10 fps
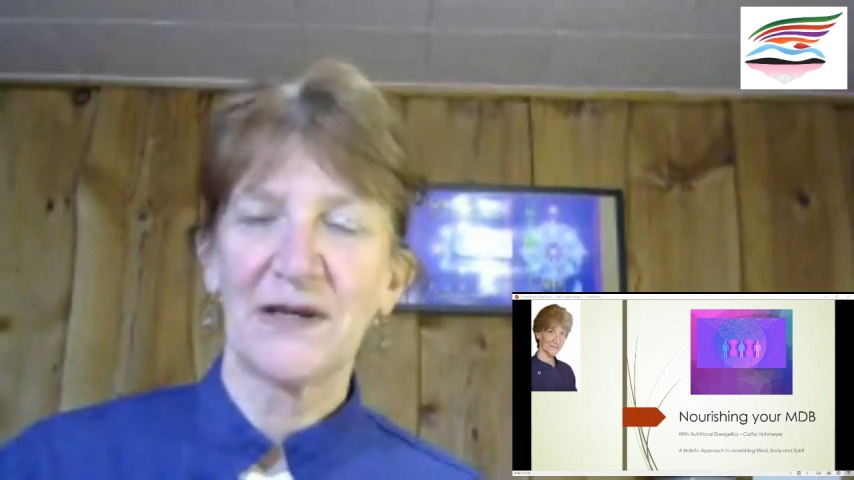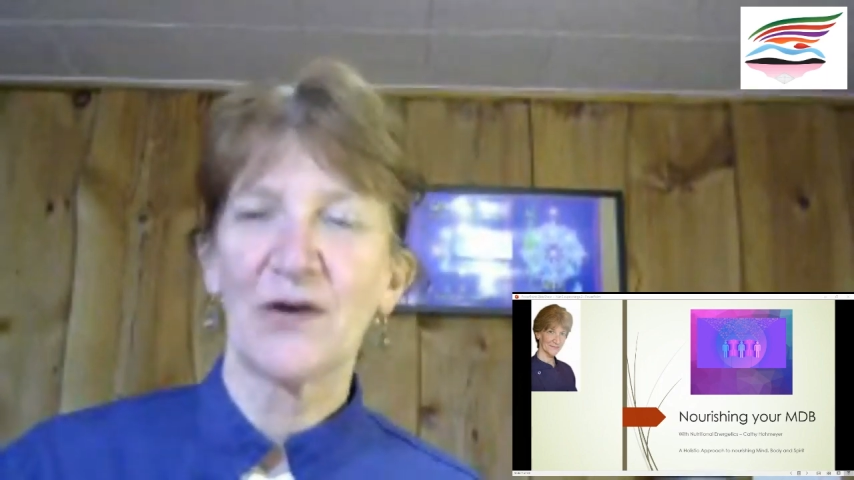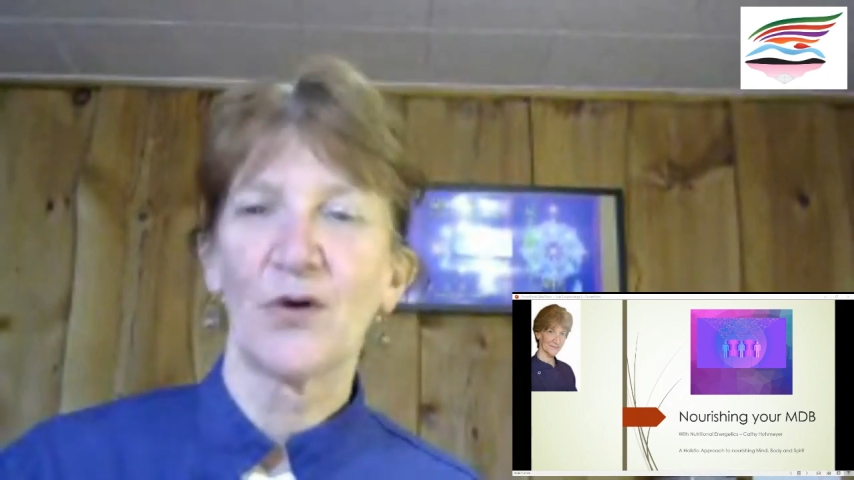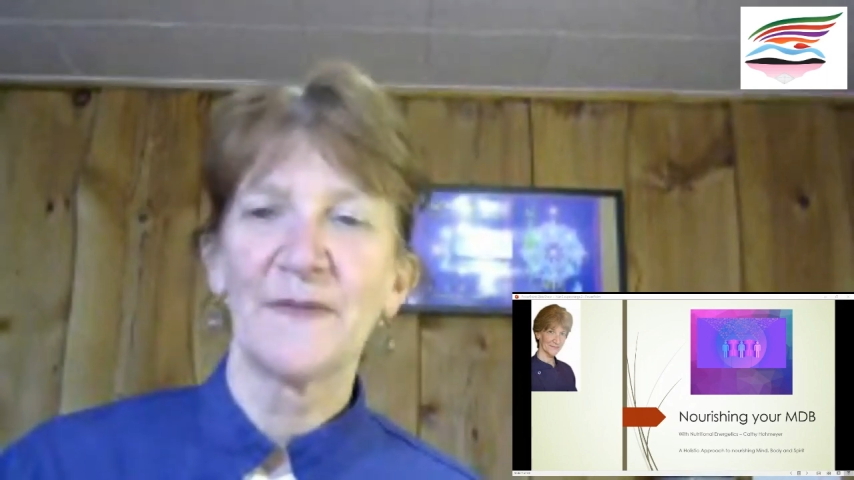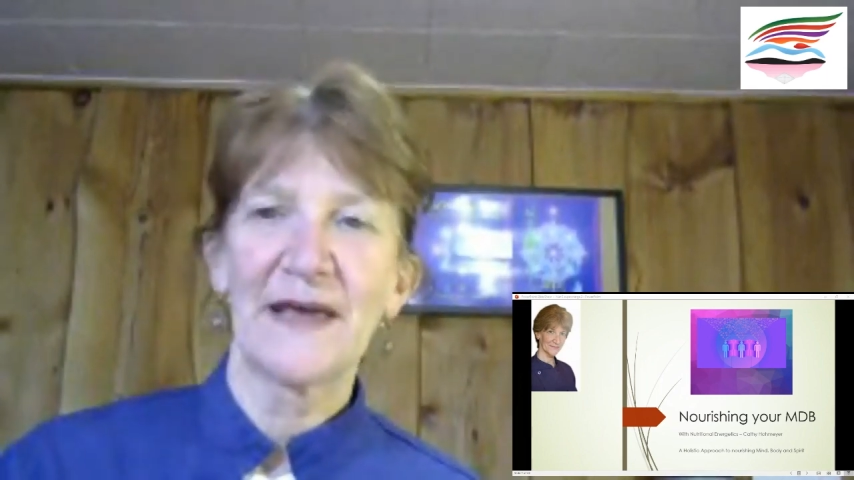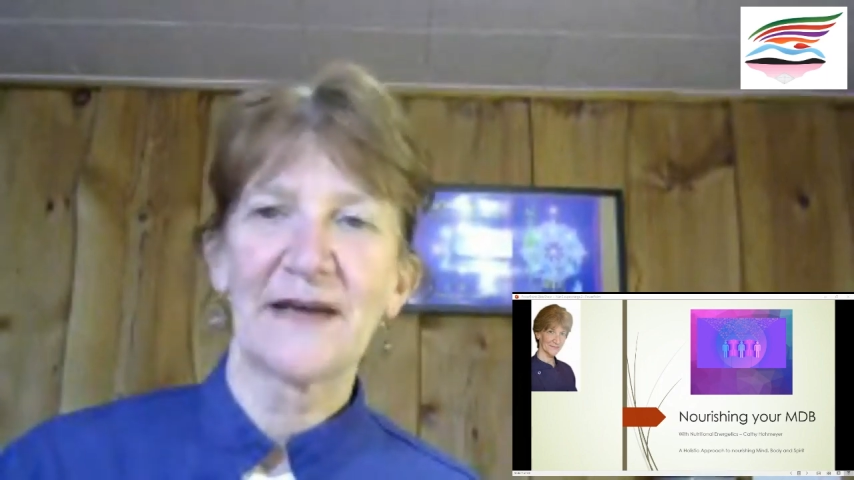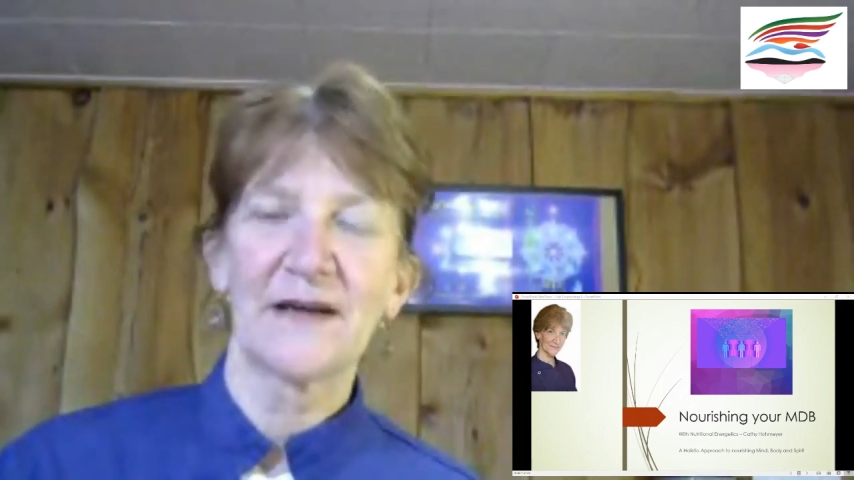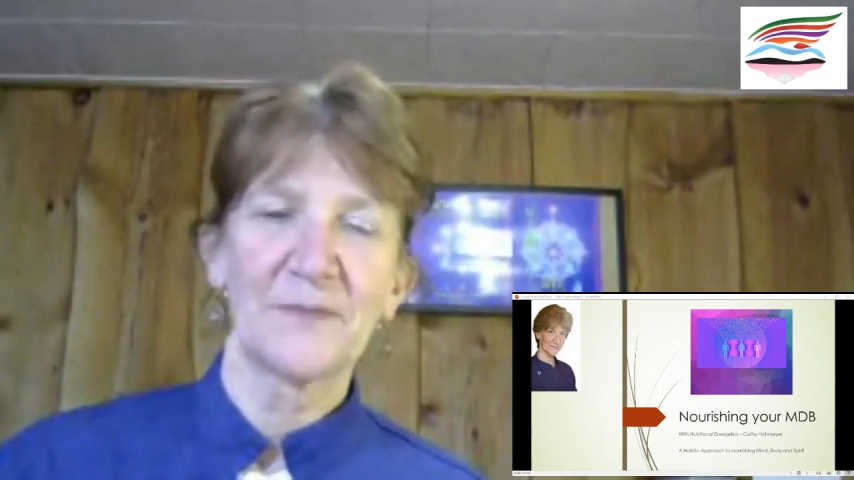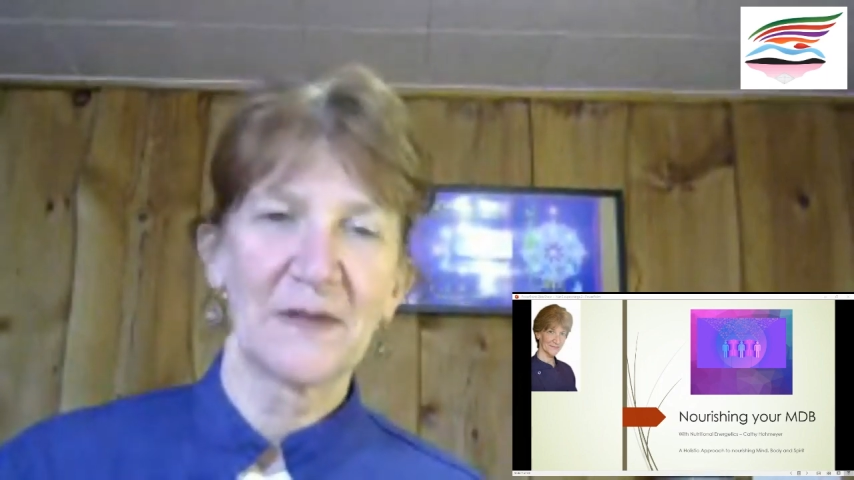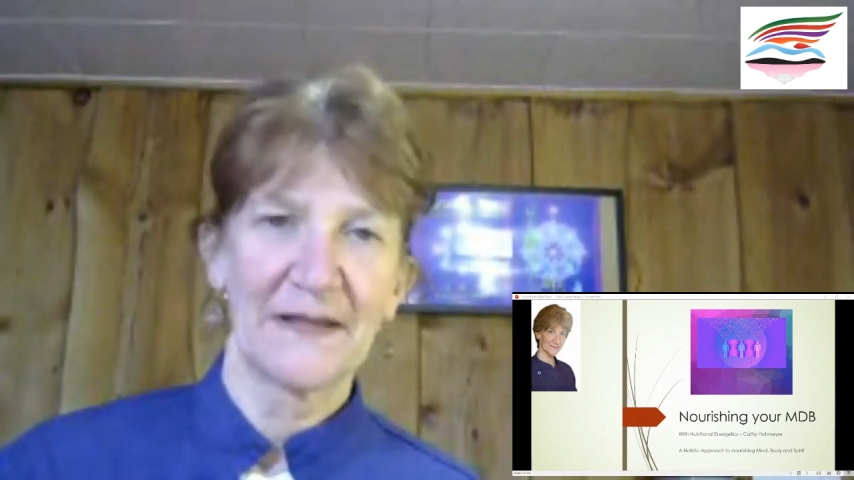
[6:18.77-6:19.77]
We open that
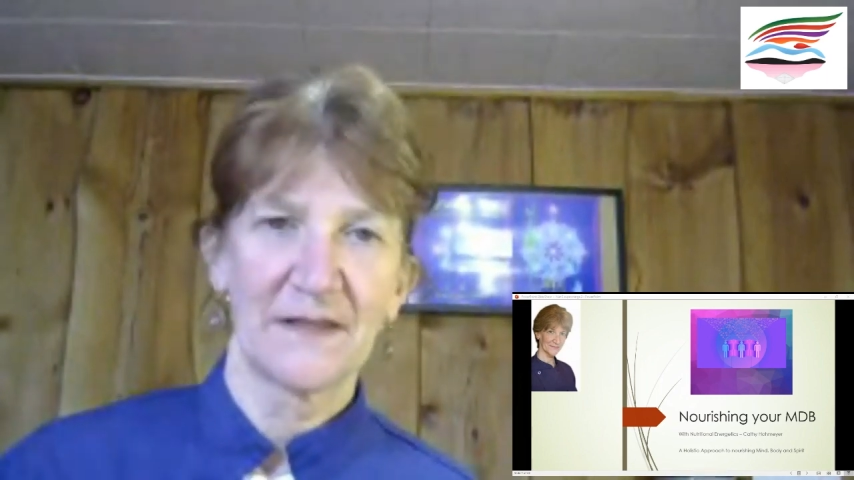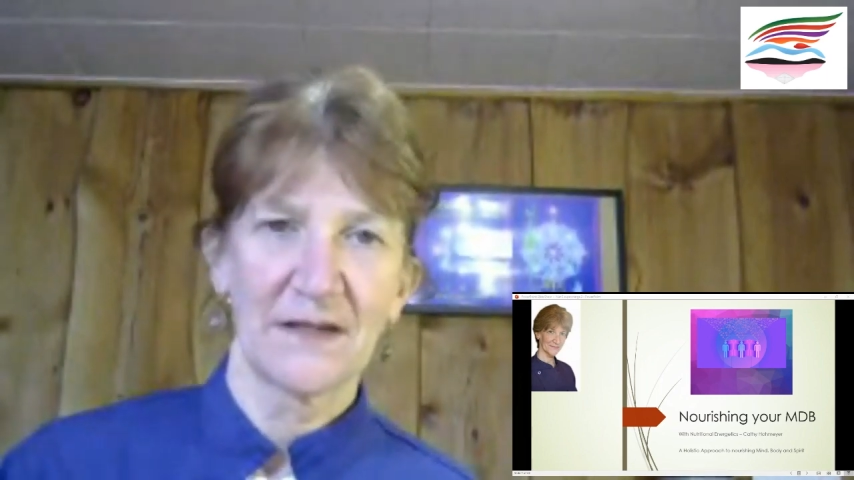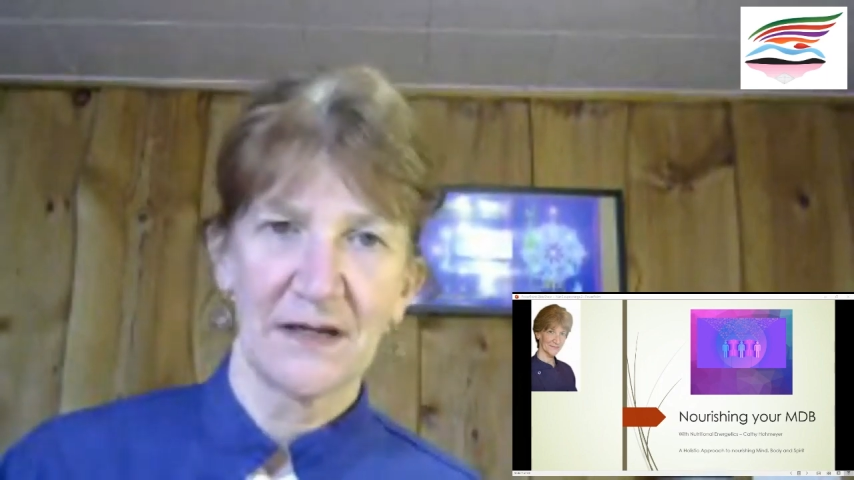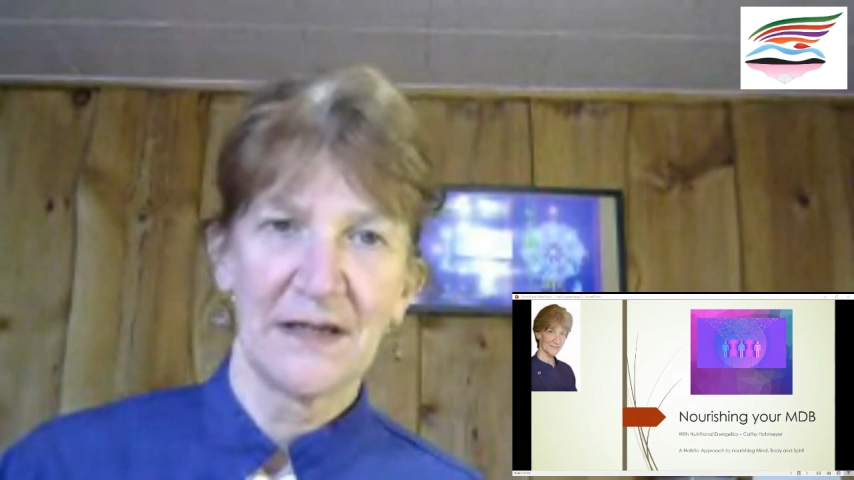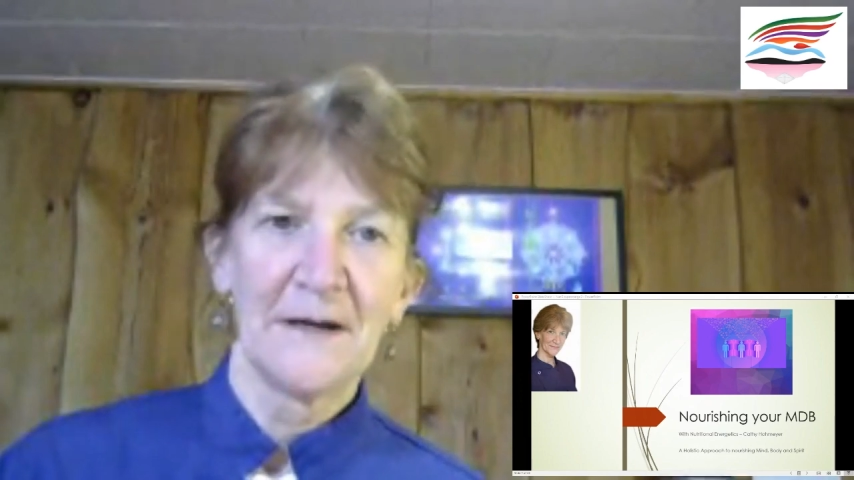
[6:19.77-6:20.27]
up and let the